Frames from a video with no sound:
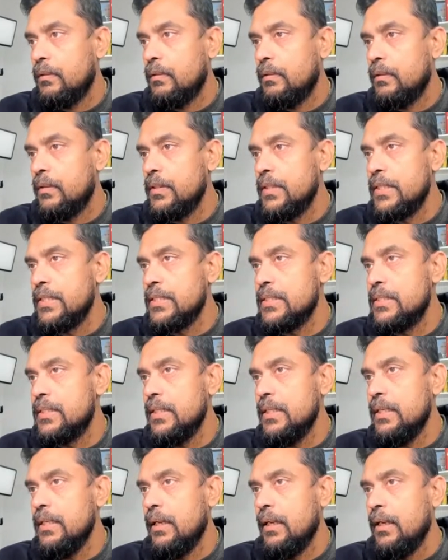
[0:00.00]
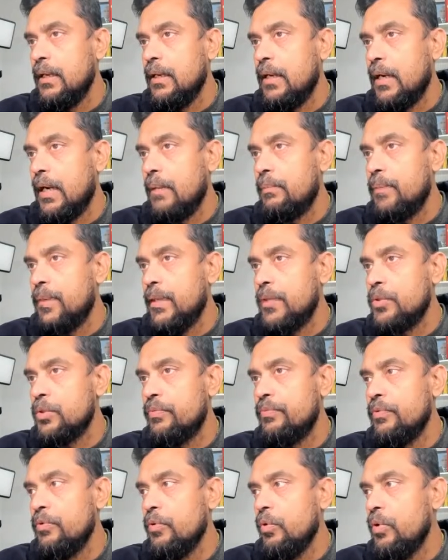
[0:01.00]
This is the IP address. So
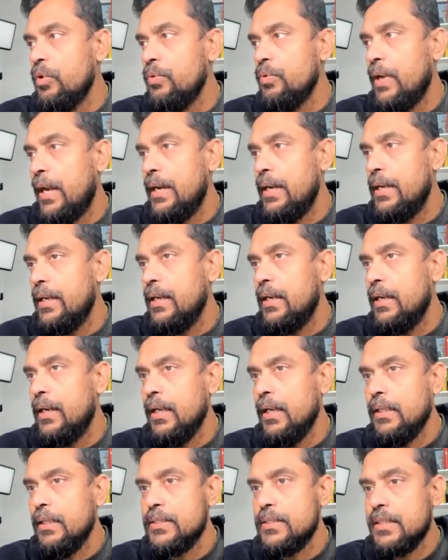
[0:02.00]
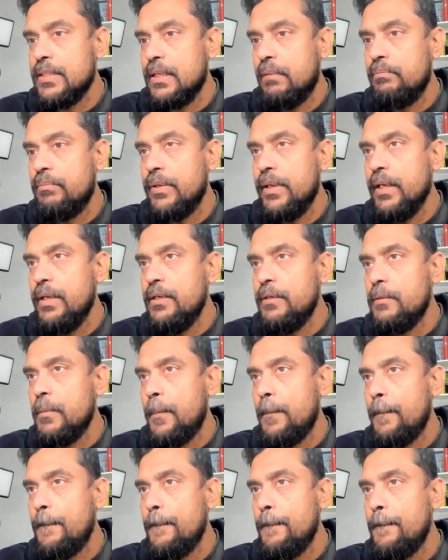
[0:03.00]
if you want to add another subnet,
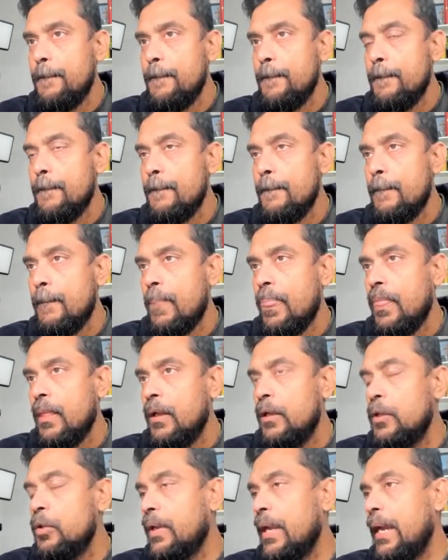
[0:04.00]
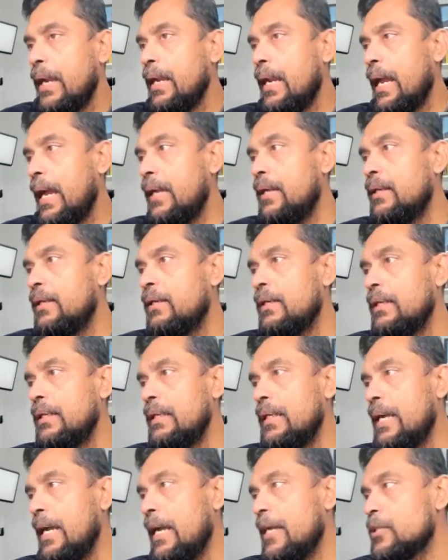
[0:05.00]
you can add
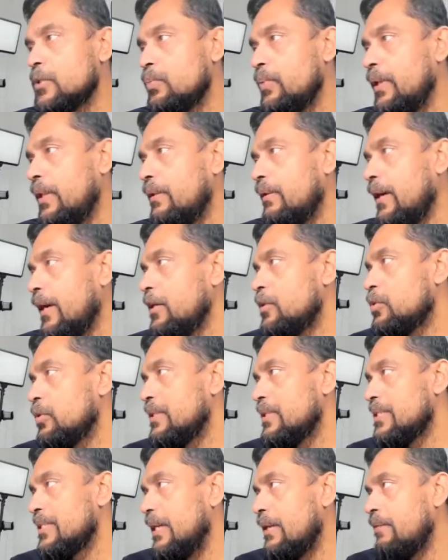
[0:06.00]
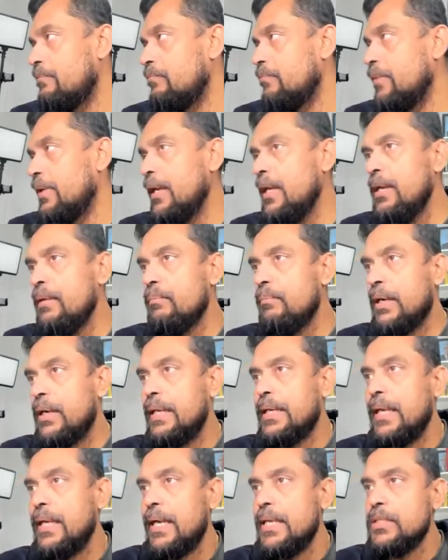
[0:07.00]
here as well, right? So the same way, but
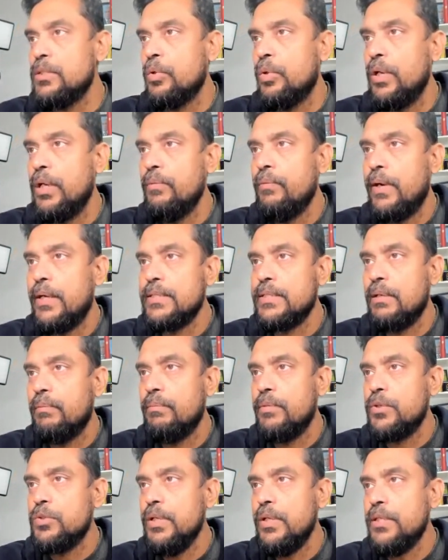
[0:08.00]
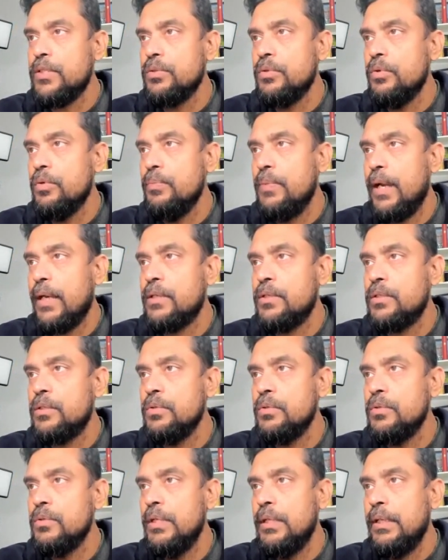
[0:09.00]
it has only one subnet. So let's go back to